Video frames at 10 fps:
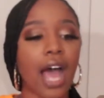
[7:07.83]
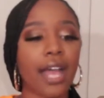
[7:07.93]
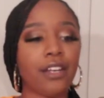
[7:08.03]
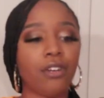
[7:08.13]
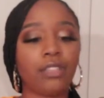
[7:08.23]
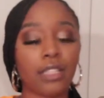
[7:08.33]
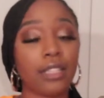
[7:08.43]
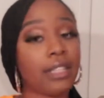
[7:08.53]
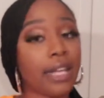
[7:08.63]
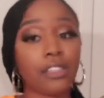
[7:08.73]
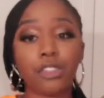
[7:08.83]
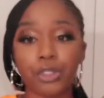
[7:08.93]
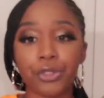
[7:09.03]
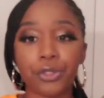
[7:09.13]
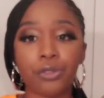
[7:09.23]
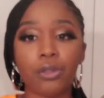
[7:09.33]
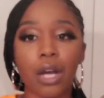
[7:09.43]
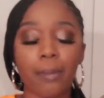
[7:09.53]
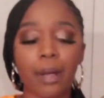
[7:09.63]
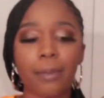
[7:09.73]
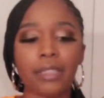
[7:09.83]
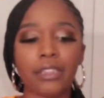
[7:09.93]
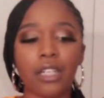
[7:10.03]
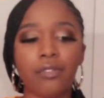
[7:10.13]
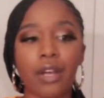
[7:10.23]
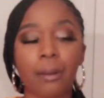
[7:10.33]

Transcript: I don't think that that's true about myself.